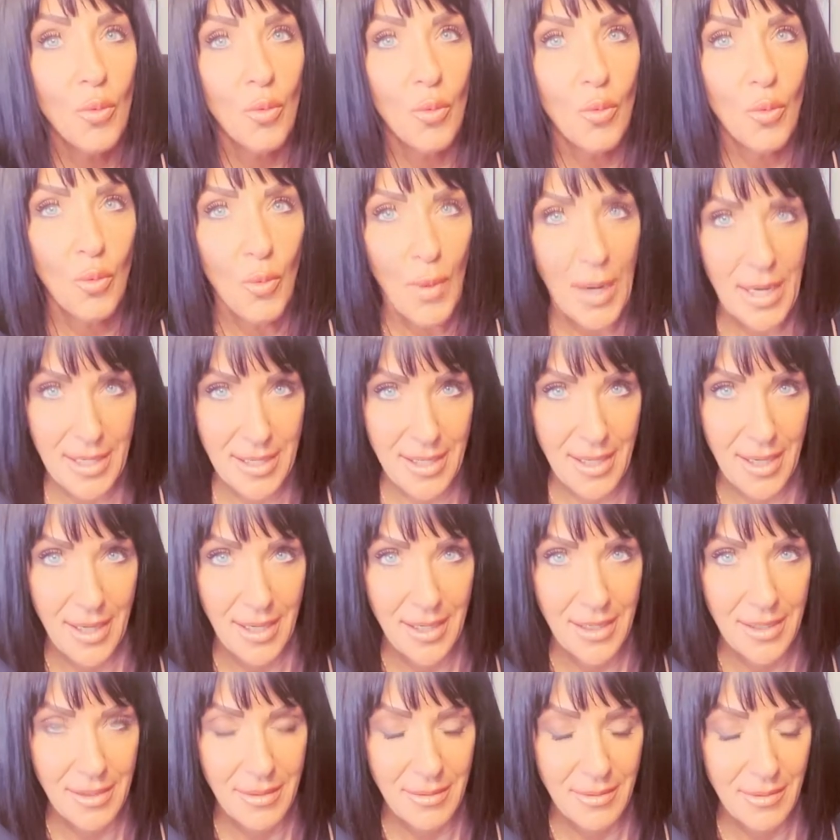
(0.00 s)
weight
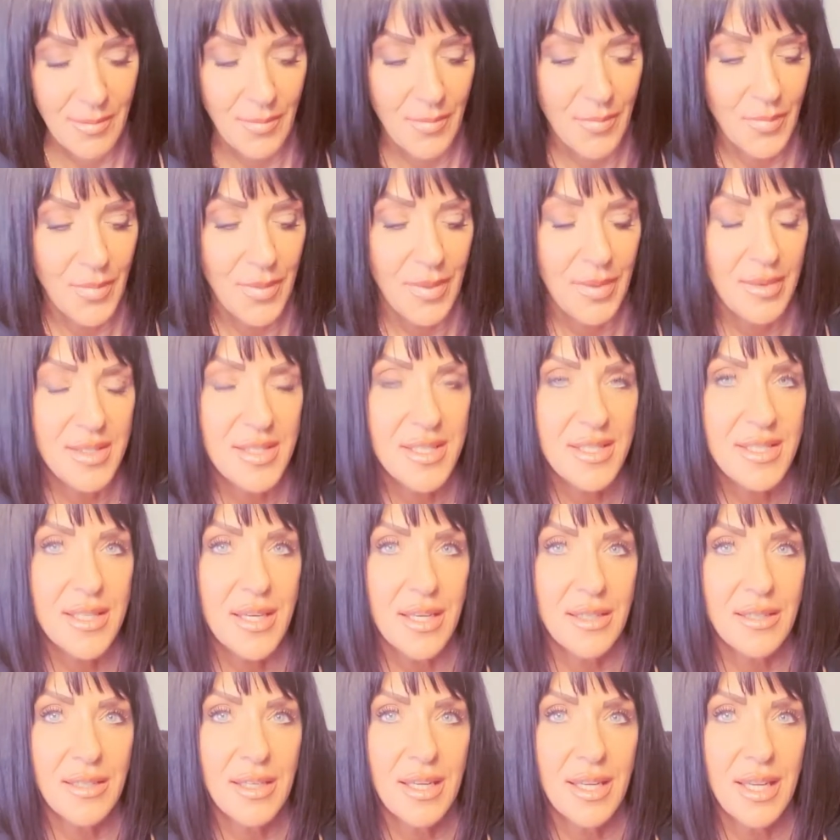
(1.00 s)
gain,
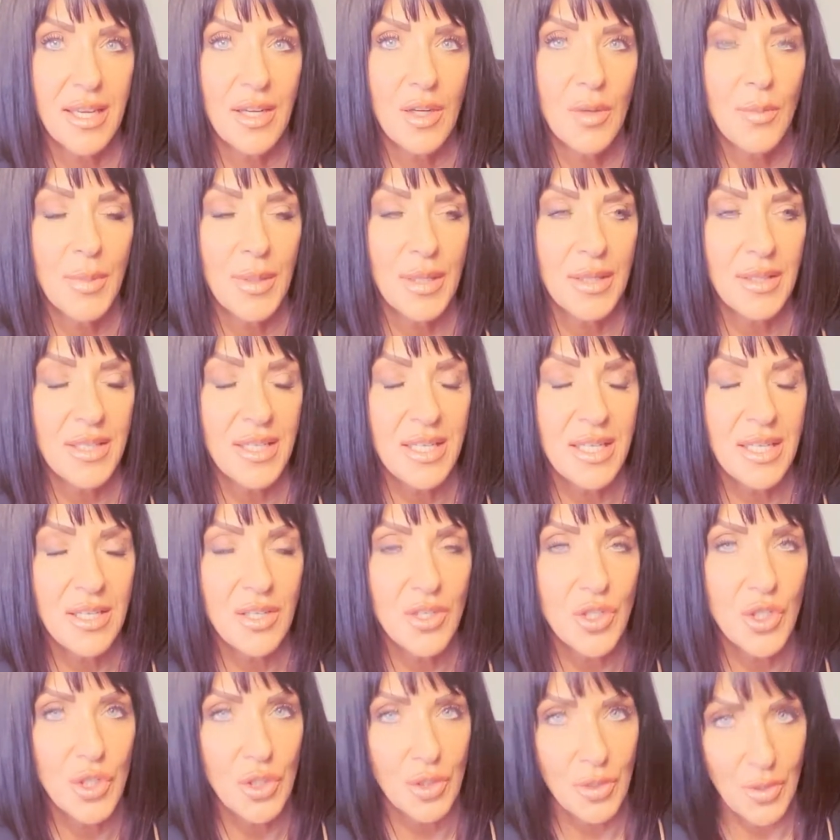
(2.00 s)
sudden inability
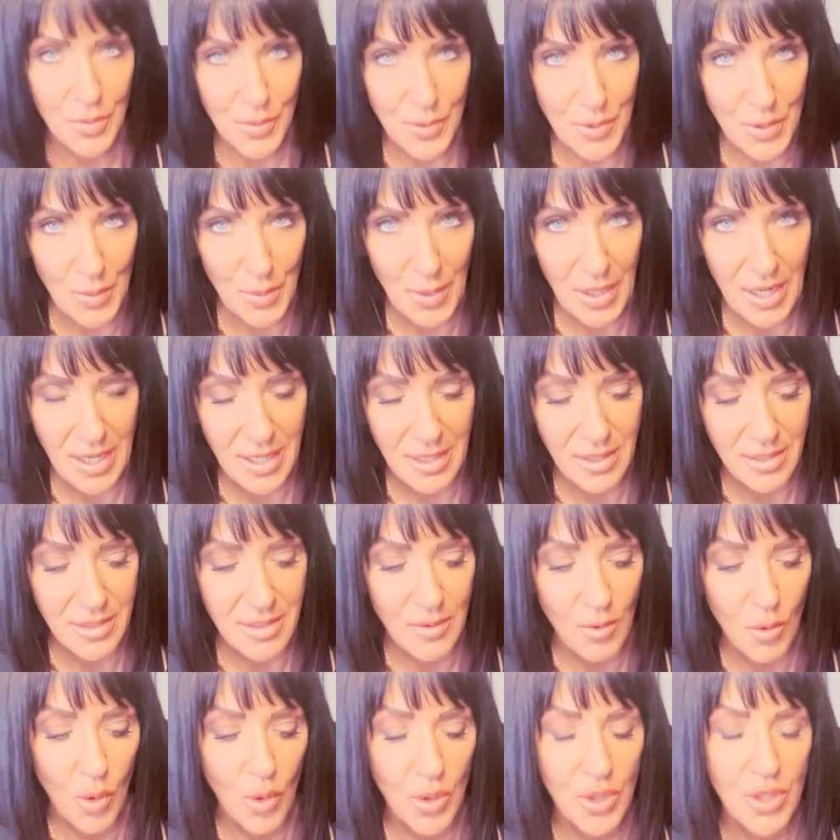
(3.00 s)
to lose weight,
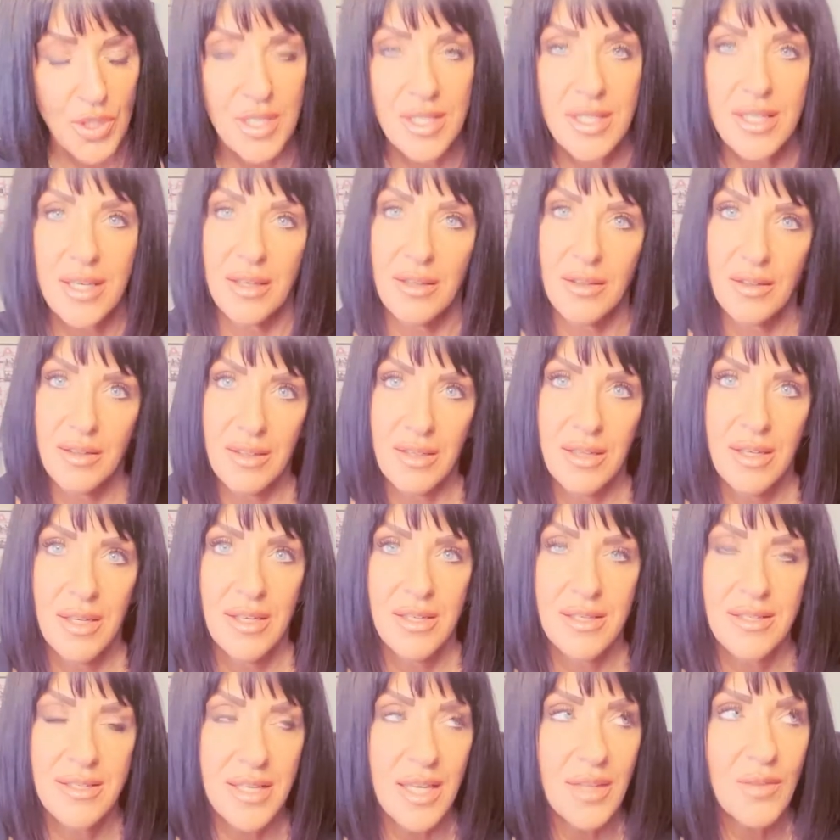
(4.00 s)
or sudden
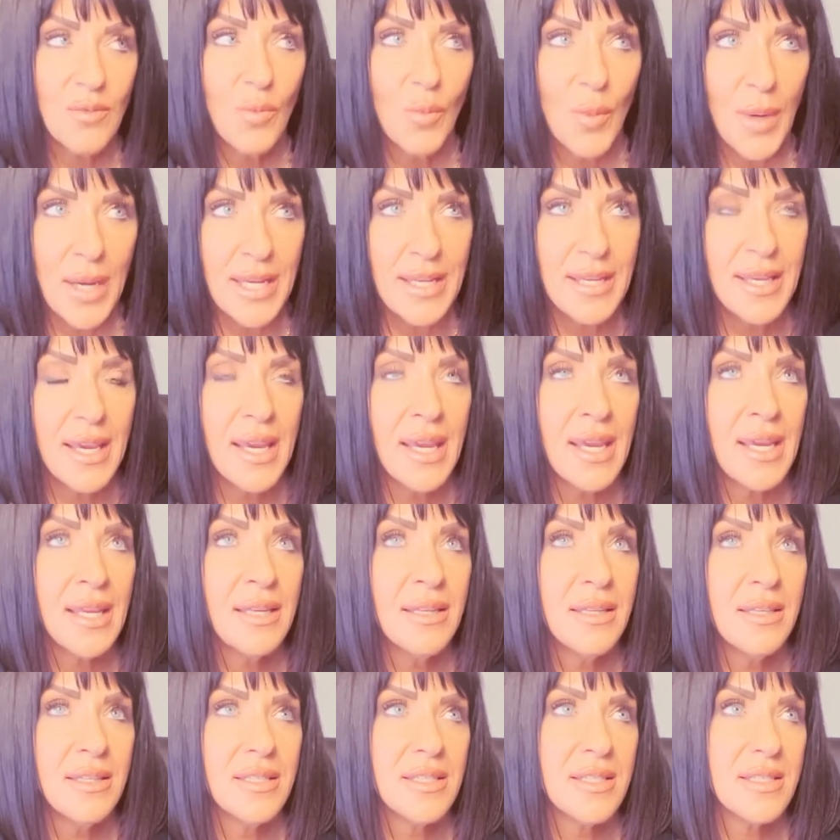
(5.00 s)
sudden weight
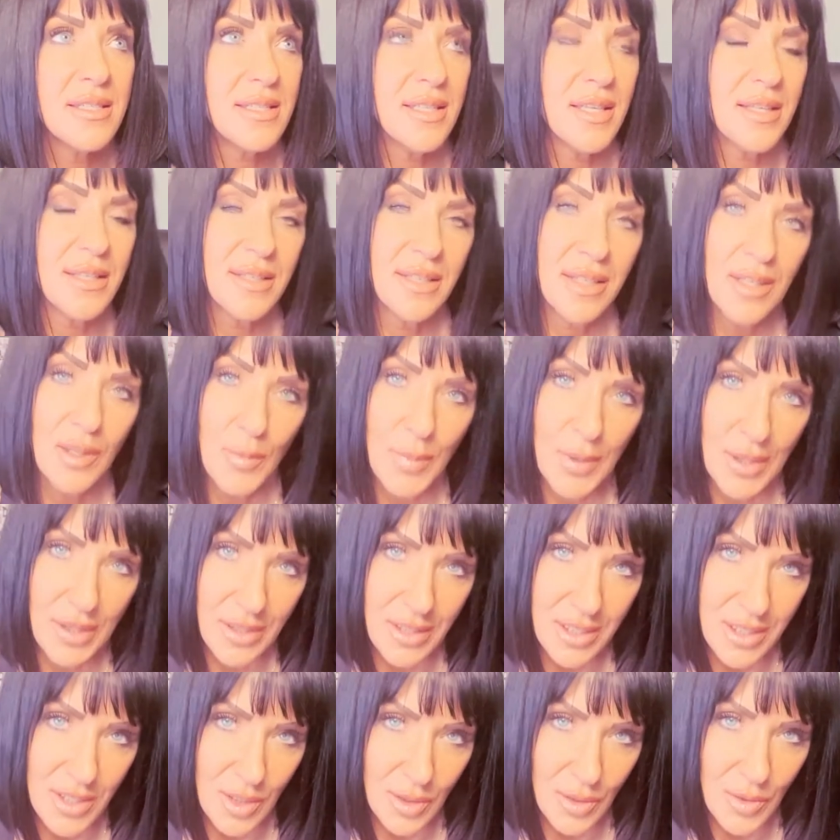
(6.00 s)
gain, sudden
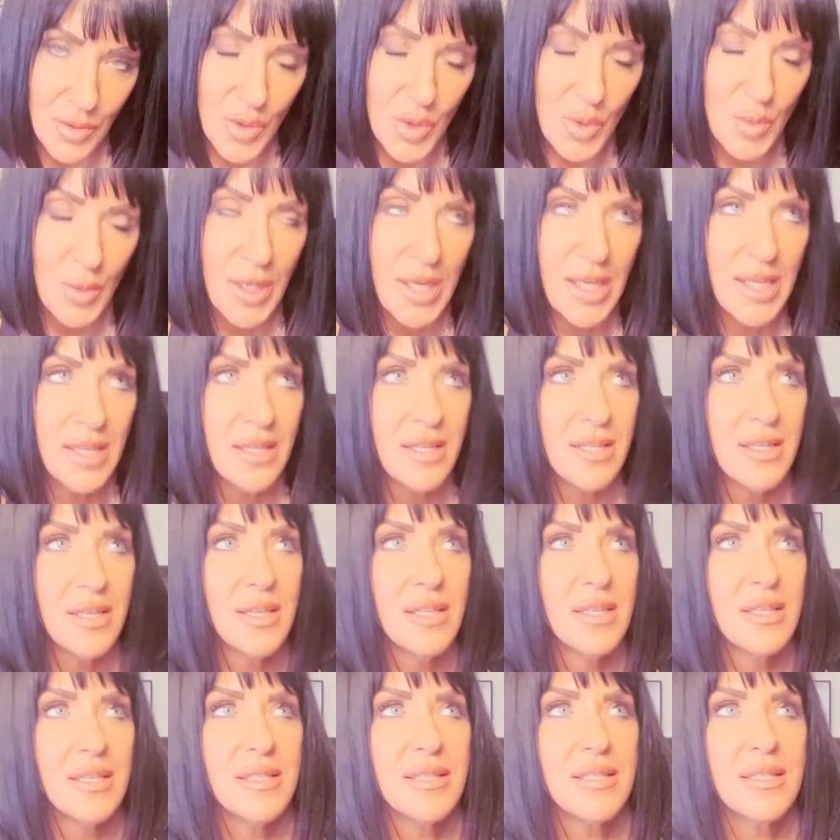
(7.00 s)
inability to lose weight,
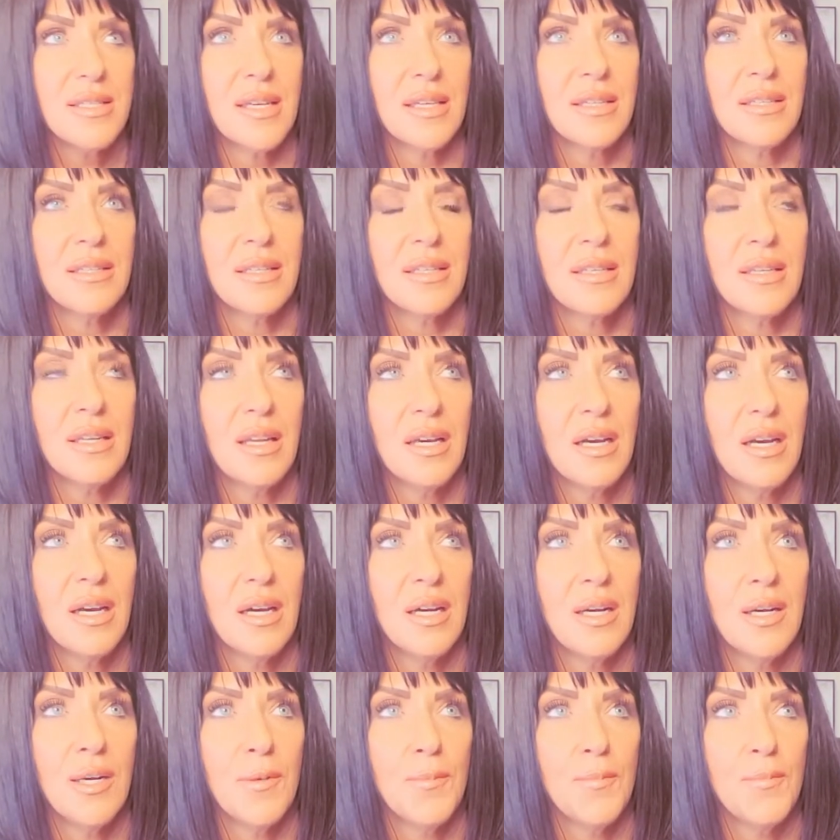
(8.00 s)
sudden
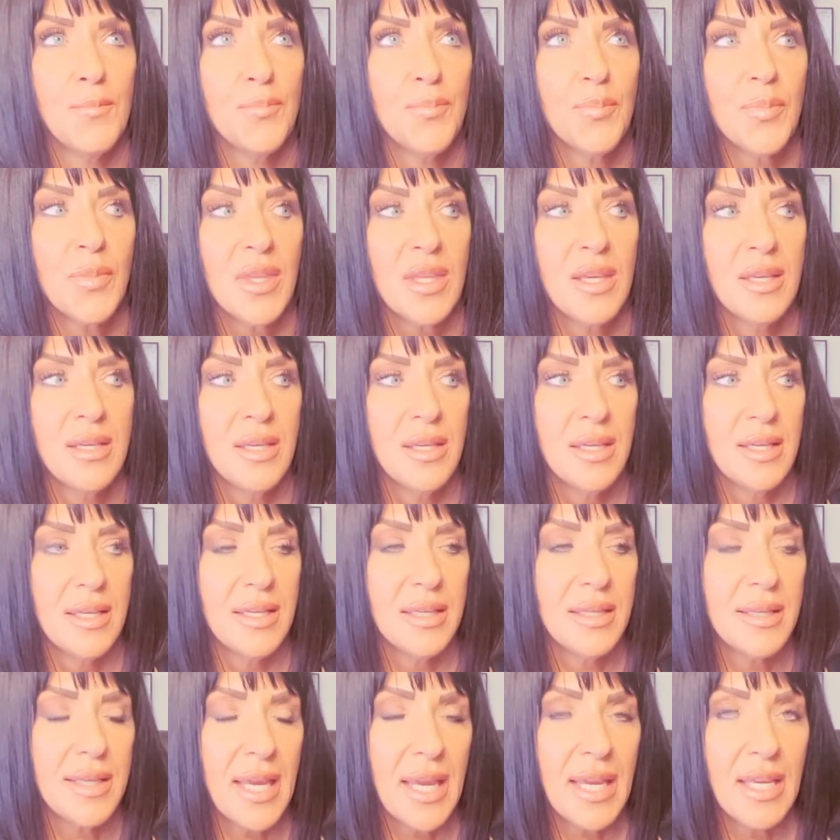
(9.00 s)
um,
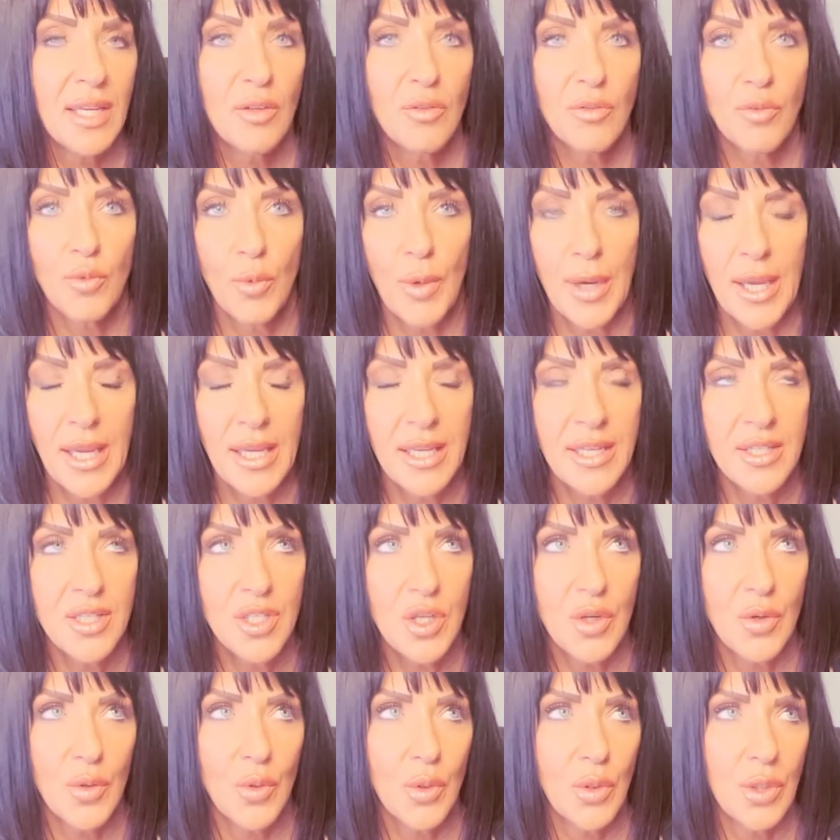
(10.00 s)
gain of weight,
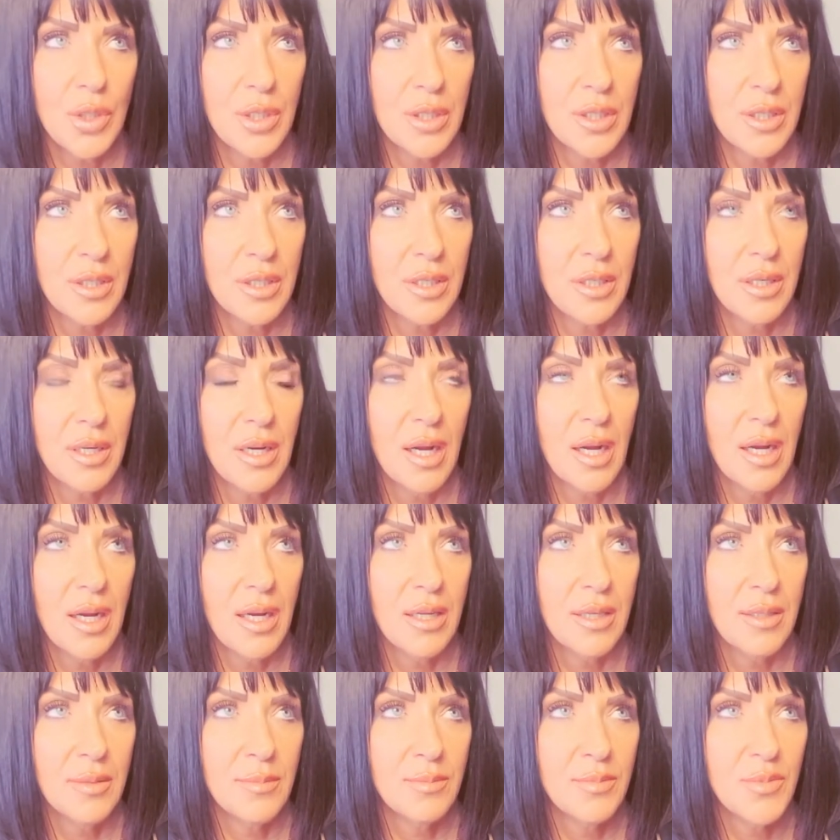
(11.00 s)
or
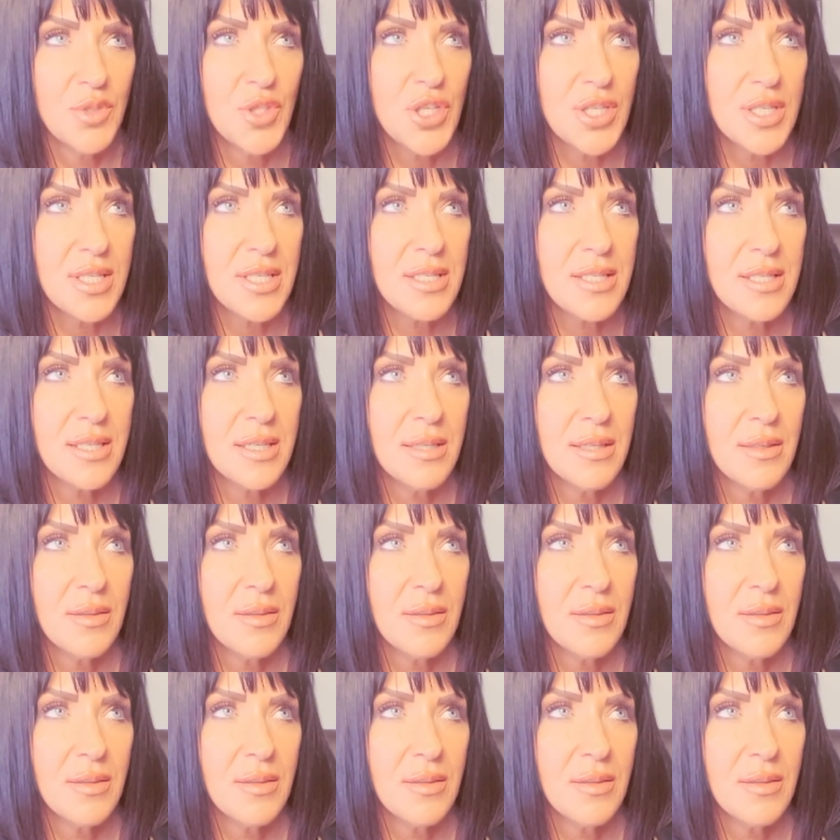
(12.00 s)
um, just